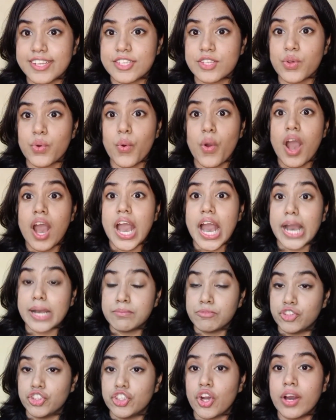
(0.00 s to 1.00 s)
so I'm
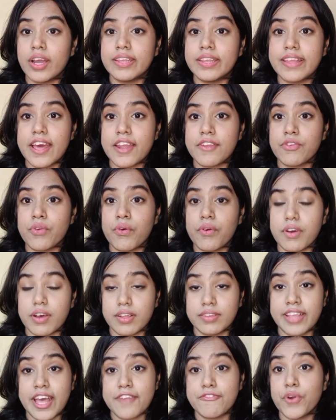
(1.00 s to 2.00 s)
sure
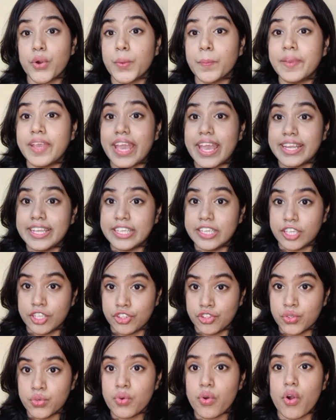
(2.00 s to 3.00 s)
there won't be any
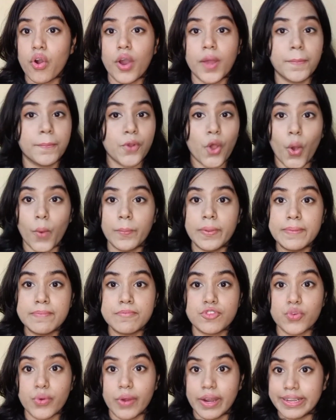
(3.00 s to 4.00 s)
issue or problems
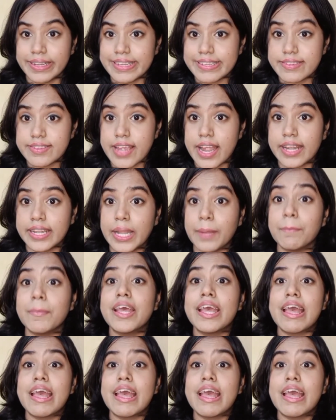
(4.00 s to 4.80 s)
to understand them.